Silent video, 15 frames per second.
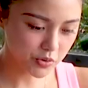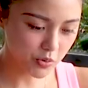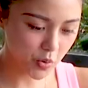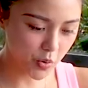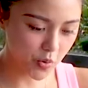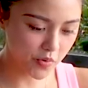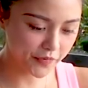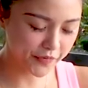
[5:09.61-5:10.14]

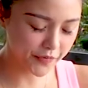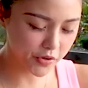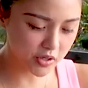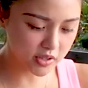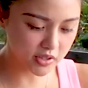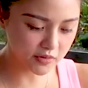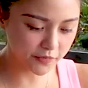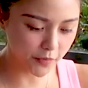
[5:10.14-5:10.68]
So,
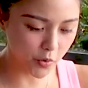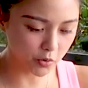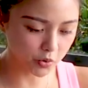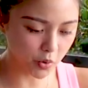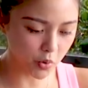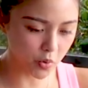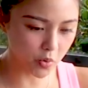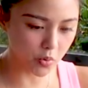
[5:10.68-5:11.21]
first
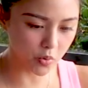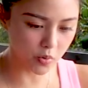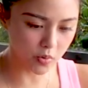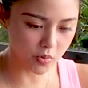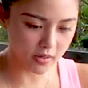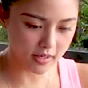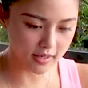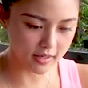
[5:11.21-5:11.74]
photo
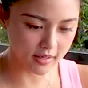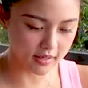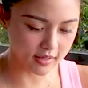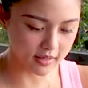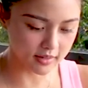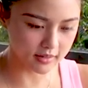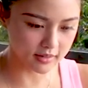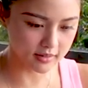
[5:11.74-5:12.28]

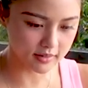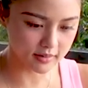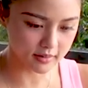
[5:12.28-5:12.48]
is